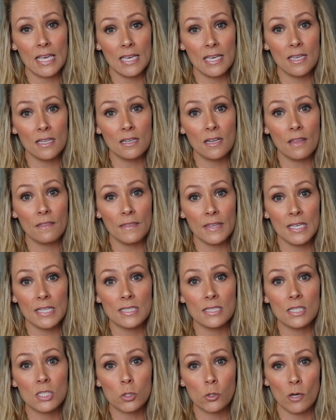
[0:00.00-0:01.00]
in the
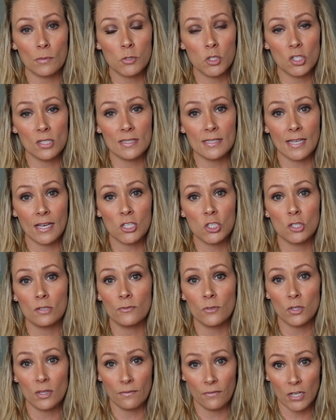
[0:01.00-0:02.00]
description section
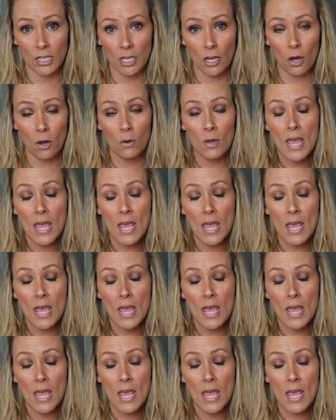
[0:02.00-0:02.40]
for the video